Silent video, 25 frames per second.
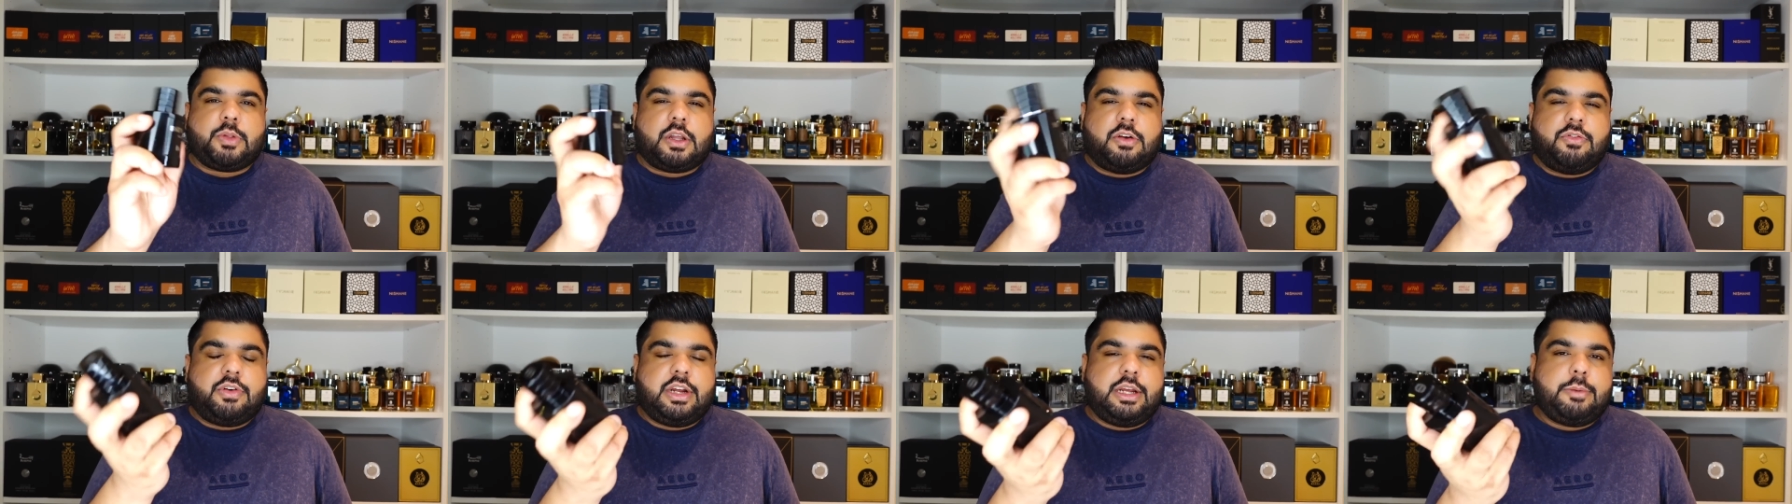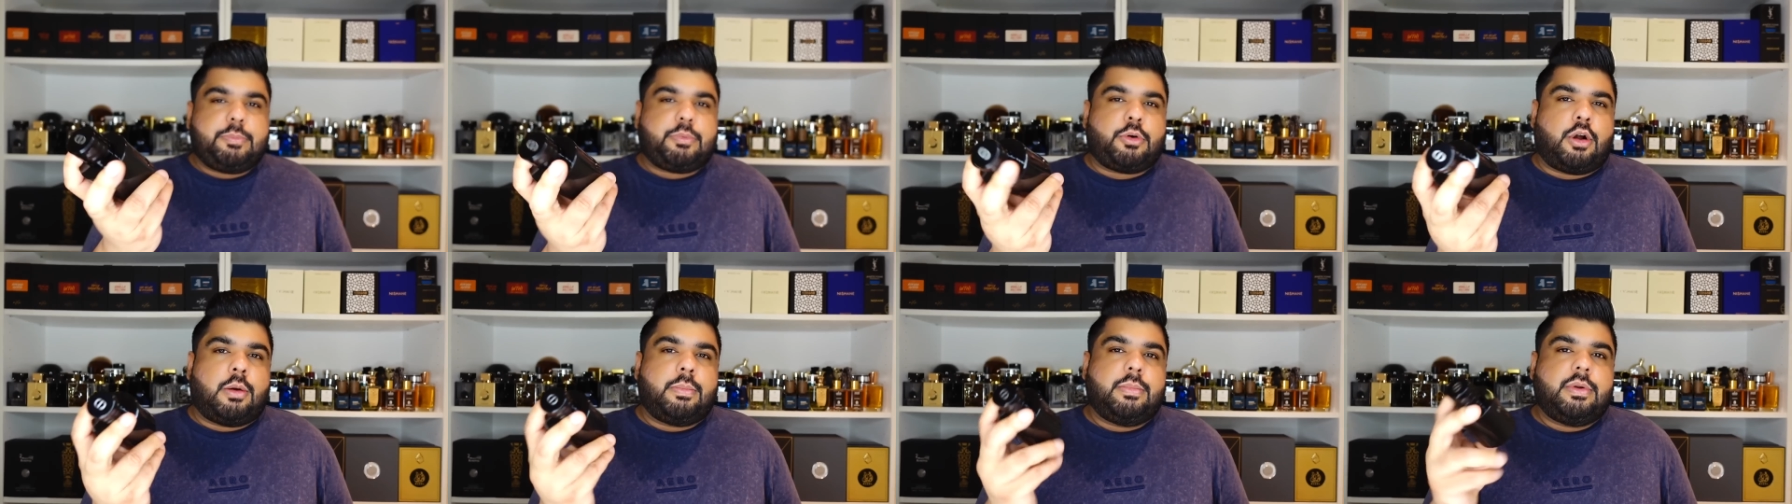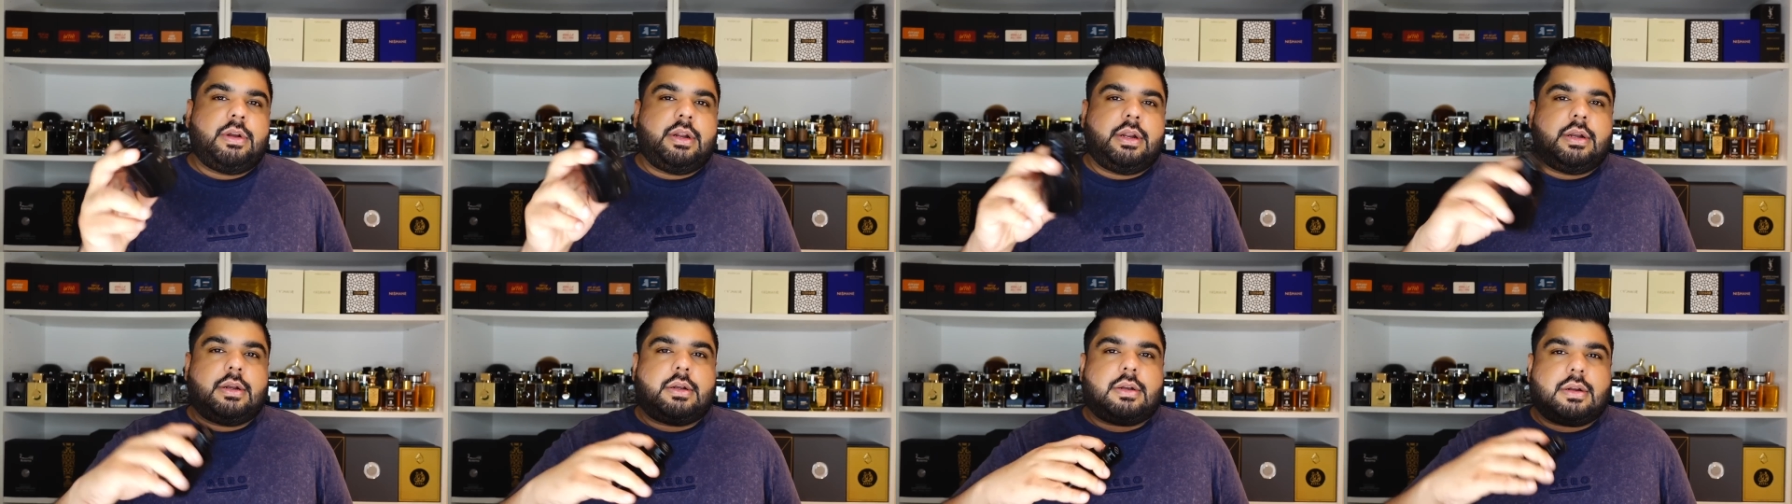a very
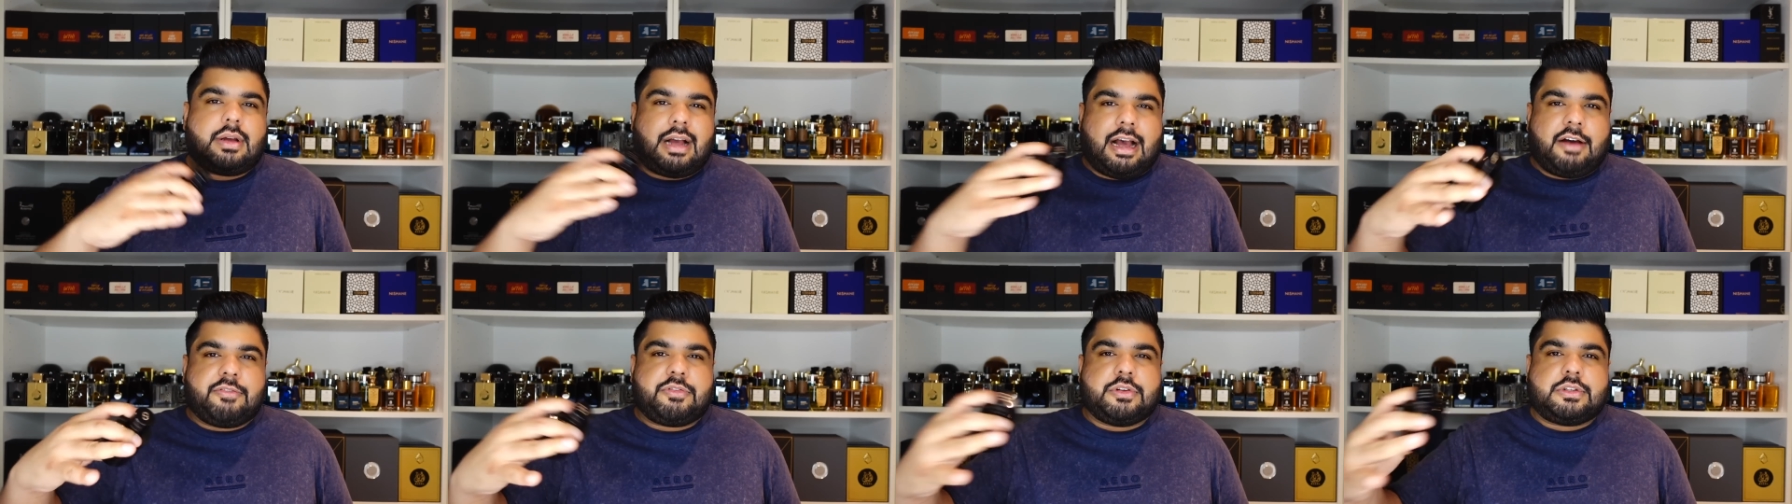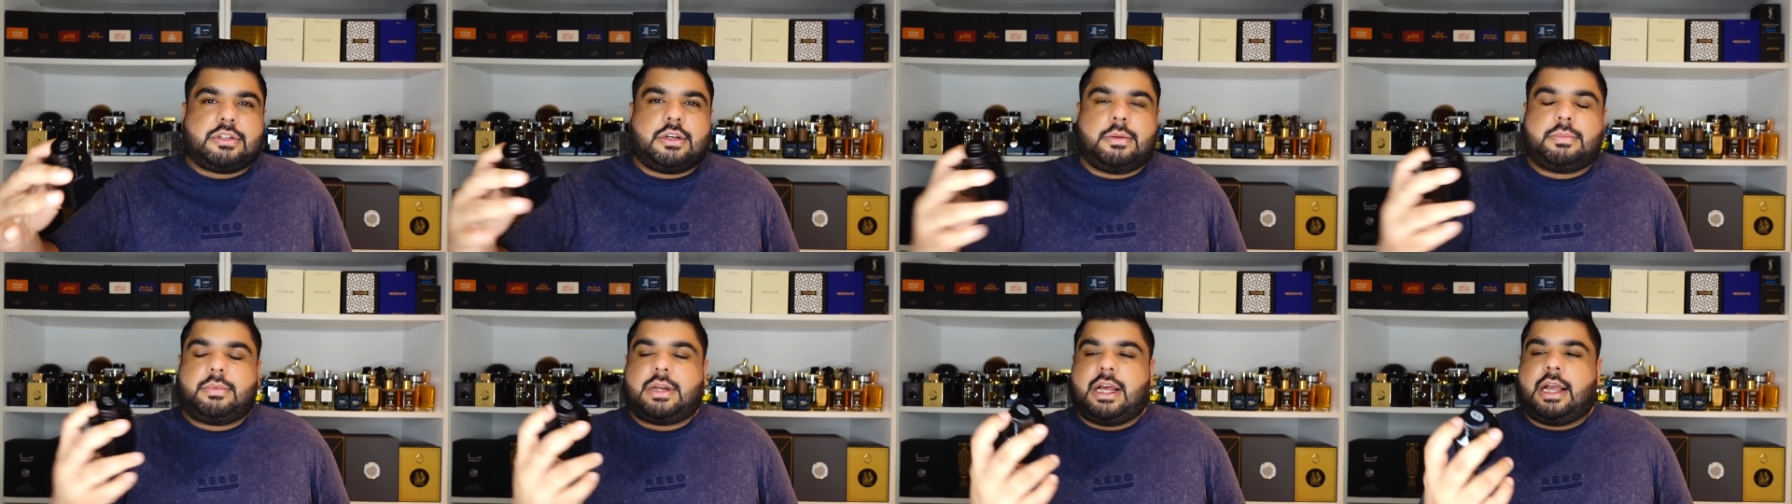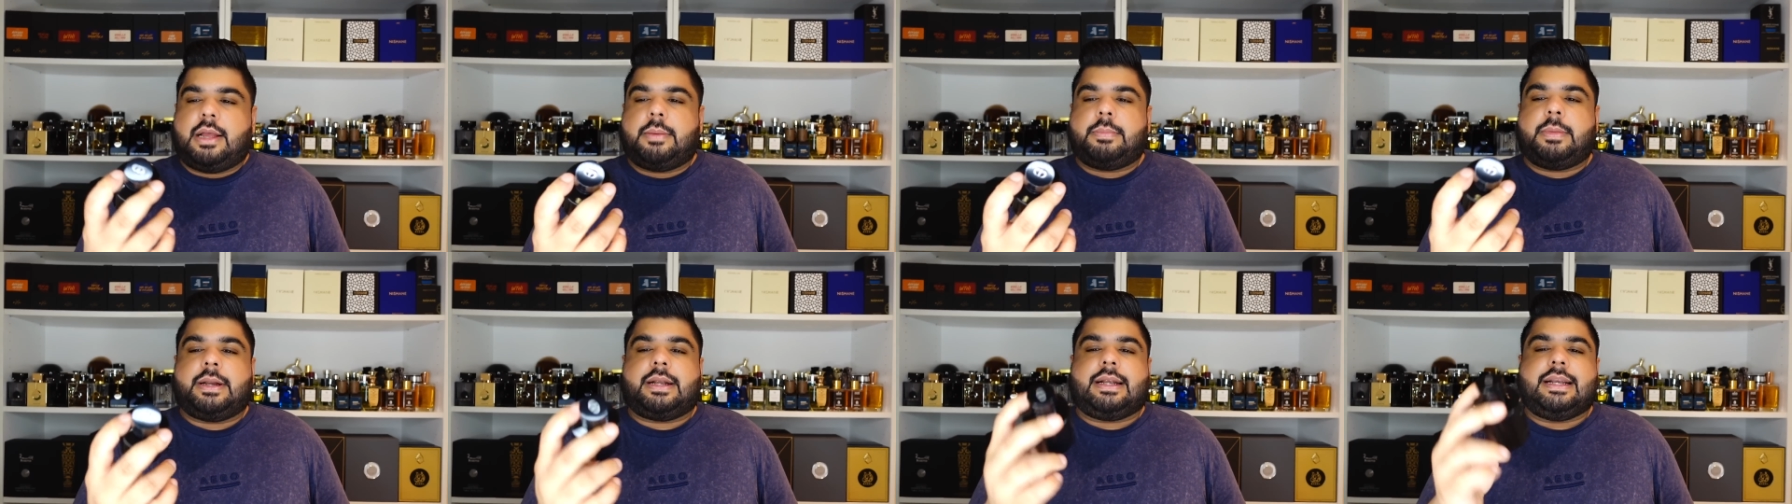prominent after some
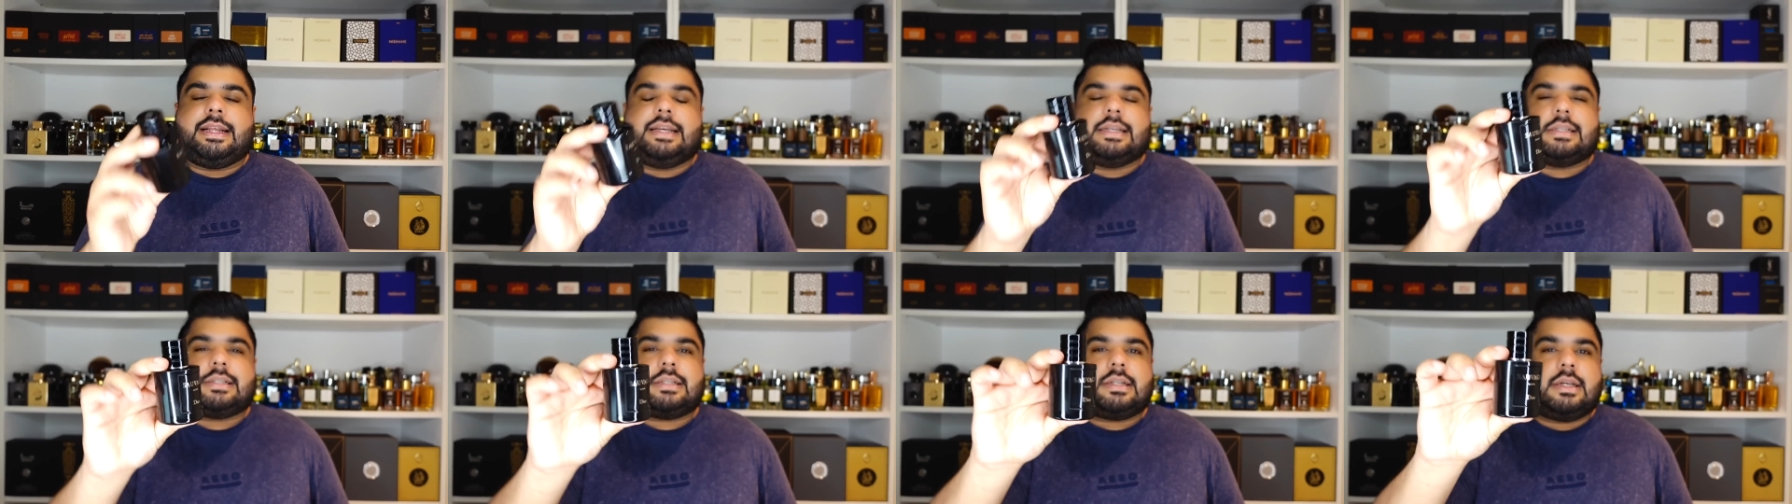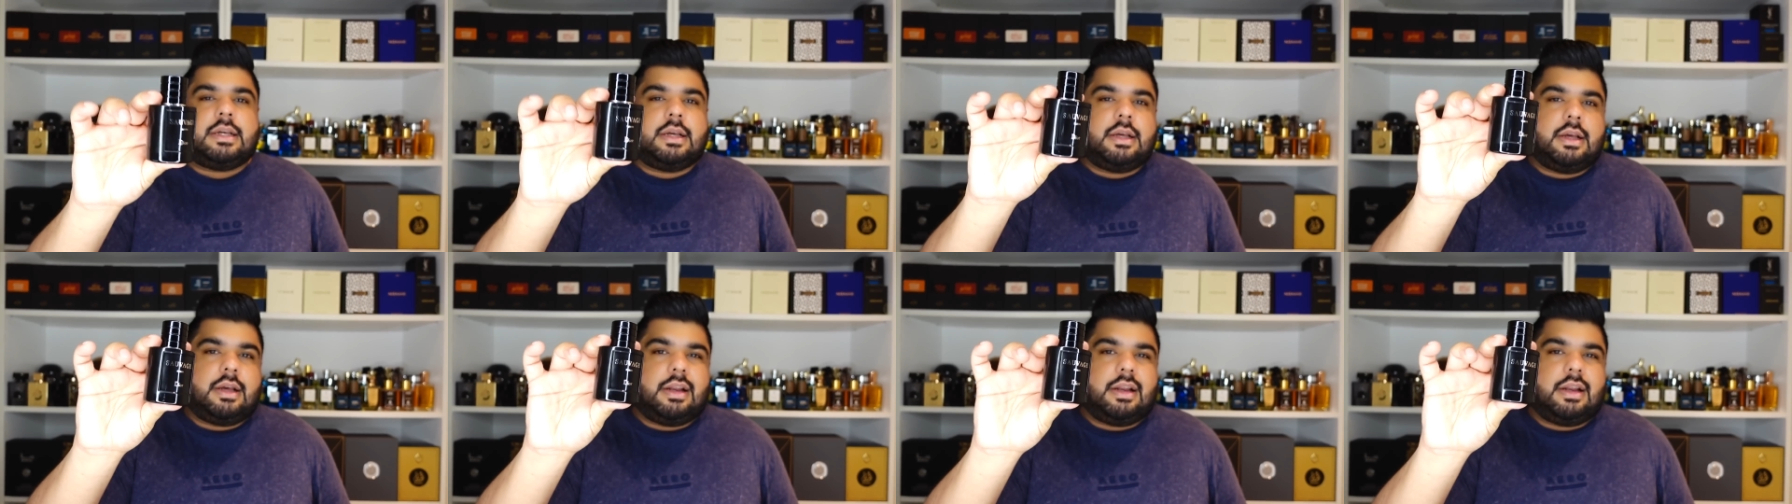time at least